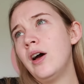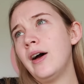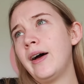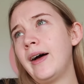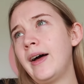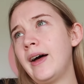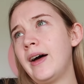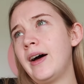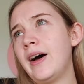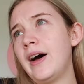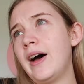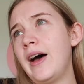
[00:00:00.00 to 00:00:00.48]

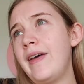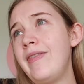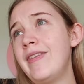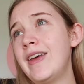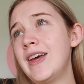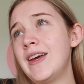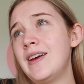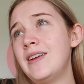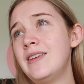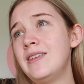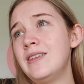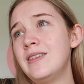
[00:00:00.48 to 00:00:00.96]
And
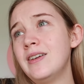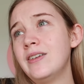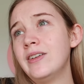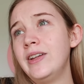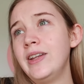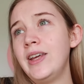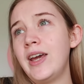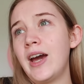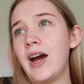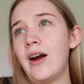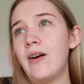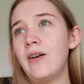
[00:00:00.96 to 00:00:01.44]
then
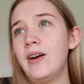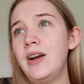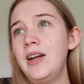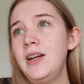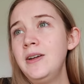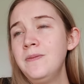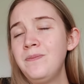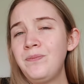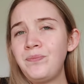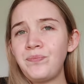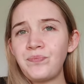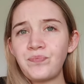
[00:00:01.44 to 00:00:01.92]

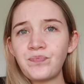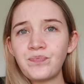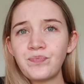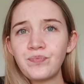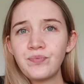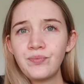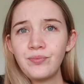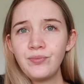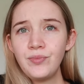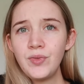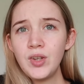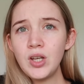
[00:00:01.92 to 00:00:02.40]
Glengarry,
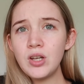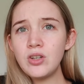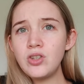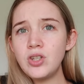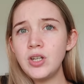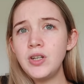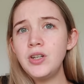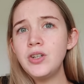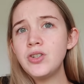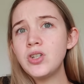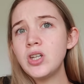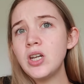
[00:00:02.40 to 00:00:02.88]
So
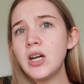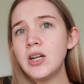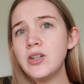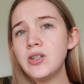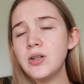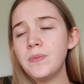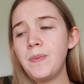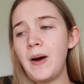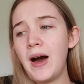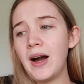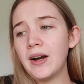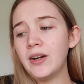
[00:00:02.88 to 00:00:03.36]
usually I
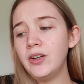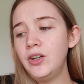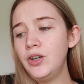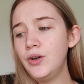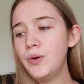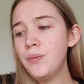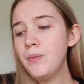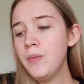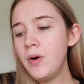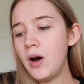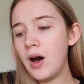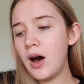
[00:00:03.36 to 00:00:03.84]
do pack in
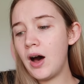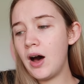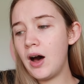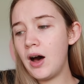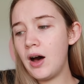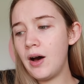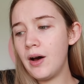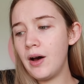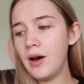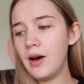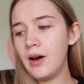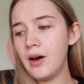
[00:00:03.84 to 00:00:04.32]

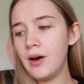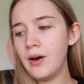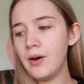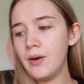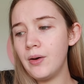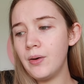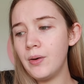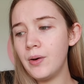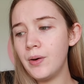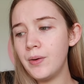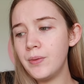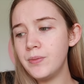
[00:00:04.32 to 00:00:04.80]

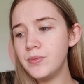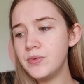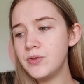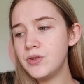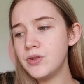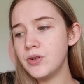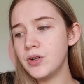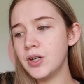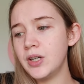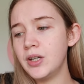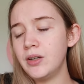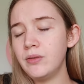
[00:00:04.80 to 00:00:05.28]
them
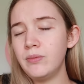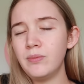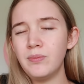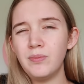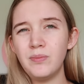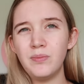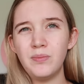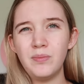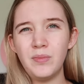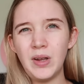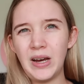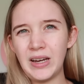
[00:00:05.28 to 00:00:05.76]
during,
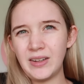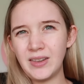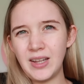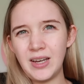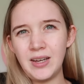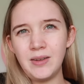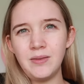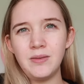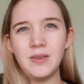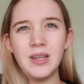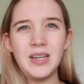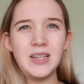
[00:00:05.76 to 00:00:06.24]
like
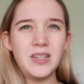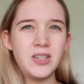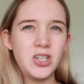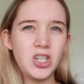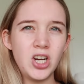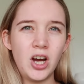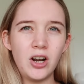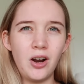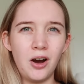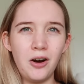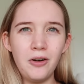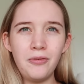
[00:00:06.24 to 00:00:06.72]
they
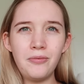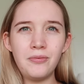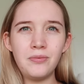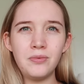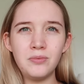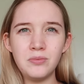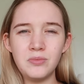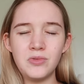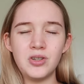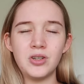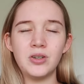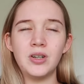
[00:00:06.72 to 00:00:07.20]
shut off
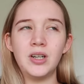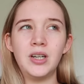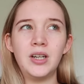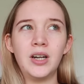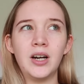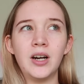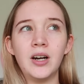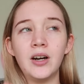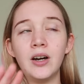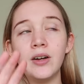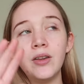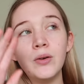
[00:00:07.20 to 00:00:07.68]
during
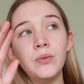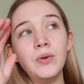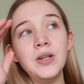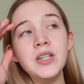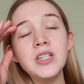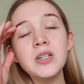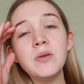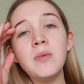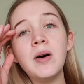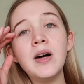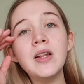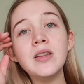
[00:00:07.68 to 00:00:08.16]
the
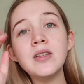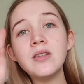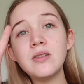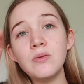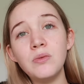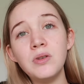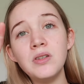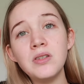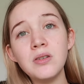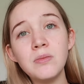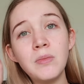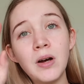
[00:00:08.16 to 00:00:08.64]
winter months,
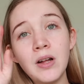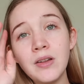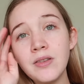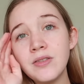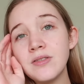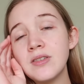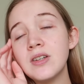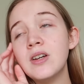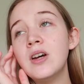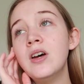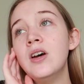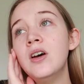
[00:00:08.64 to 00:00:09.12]

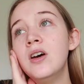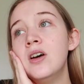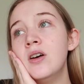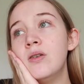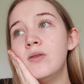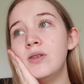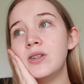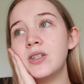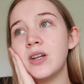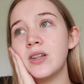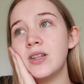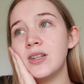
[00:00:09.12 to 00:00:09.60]

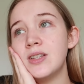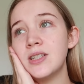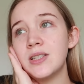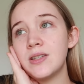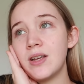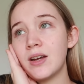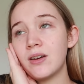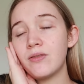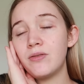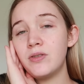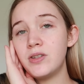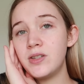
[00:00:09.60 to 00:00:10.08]
which I think is
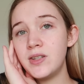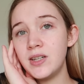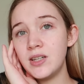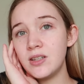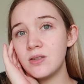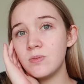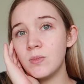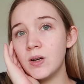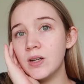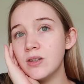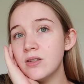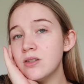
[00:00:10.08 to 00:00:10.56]
like for
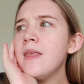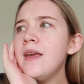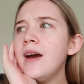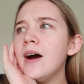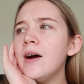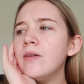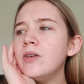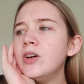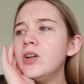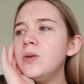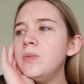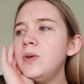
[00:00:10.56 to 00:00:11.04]
6 months. Yeah,
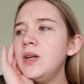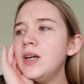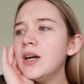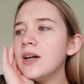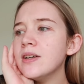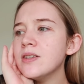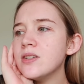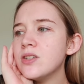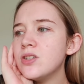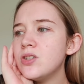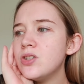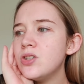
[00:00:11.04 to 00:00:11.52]
I'm gonna be
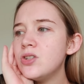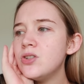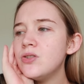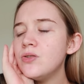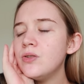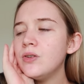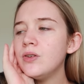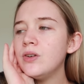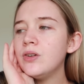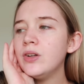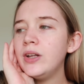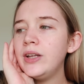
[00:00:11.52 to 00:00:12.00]
at
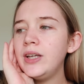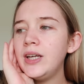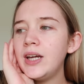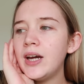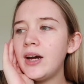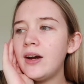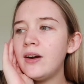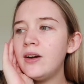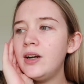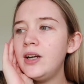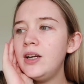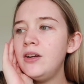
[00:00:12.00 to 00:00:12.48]

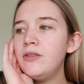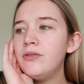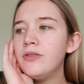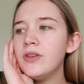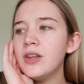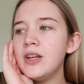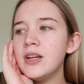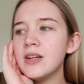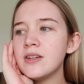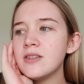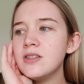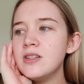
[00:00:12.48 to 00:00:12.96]
Glengarry for
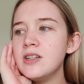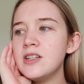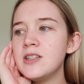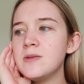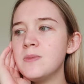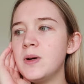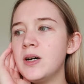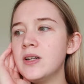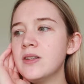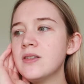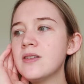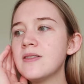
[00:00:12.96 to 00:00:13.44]
the next 6
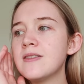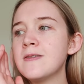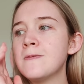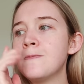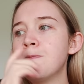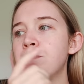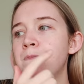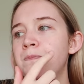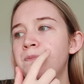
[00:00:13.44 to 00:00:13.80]
months,